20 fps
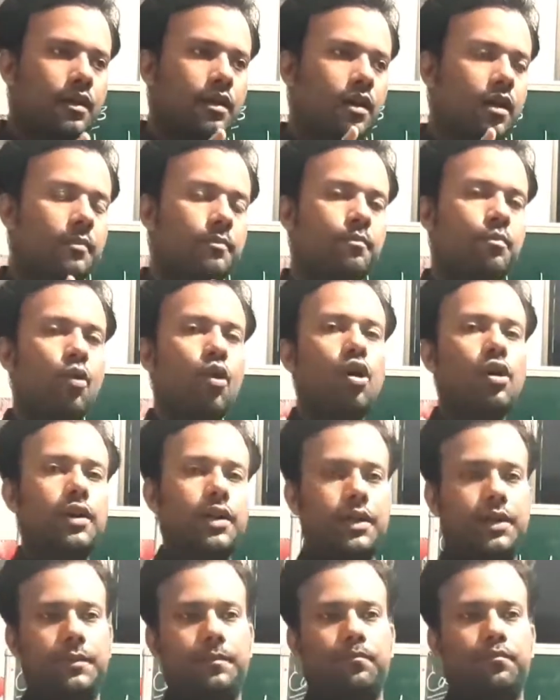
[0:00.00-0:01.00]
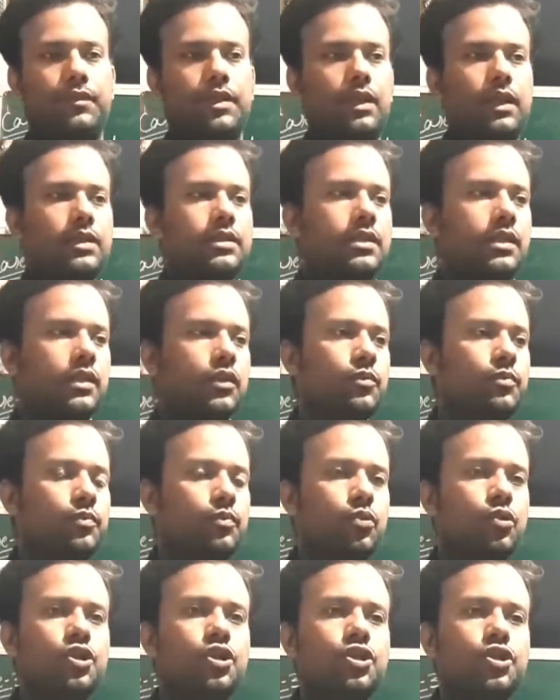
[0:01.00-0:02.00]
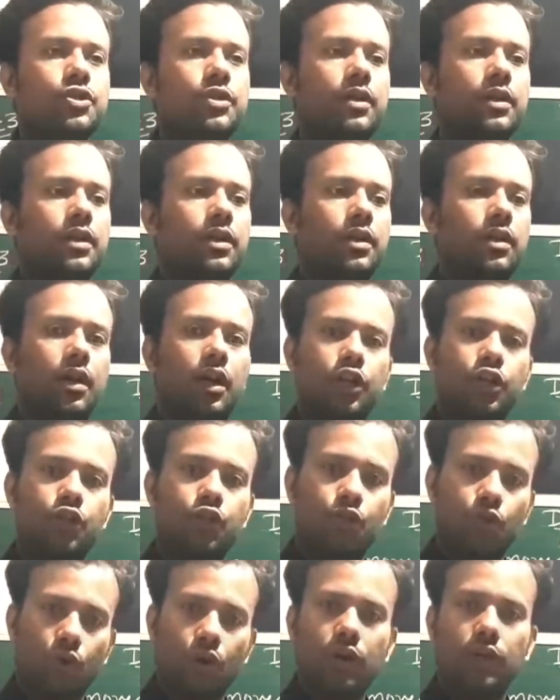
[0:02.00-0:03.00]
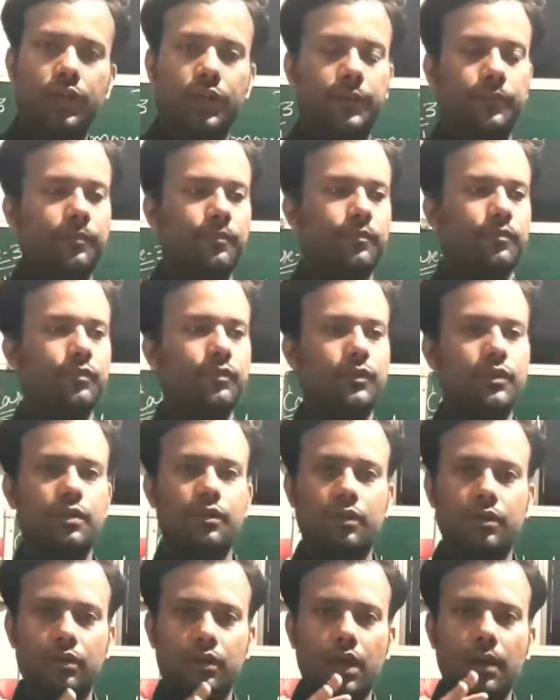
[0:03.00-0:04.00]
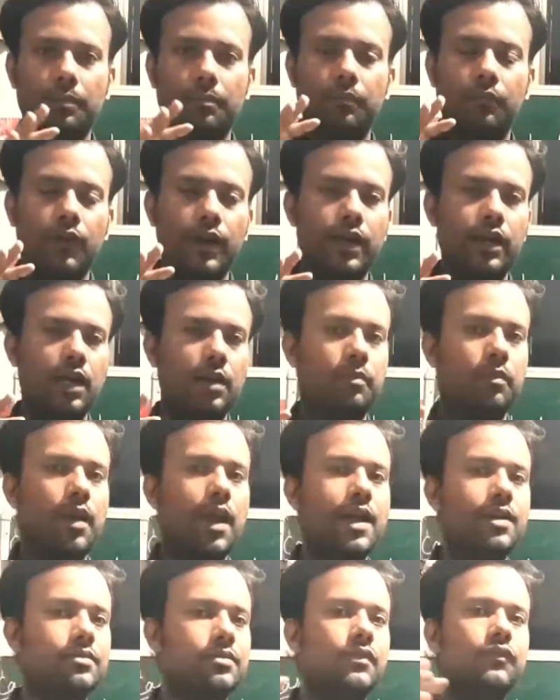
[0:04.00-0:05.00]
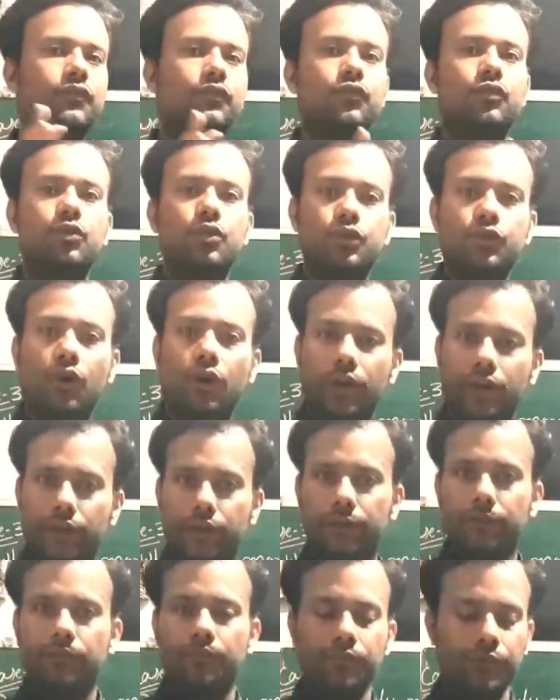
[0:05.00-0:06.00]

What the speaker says: a body, let's say you push a trolley up by applying some force on it.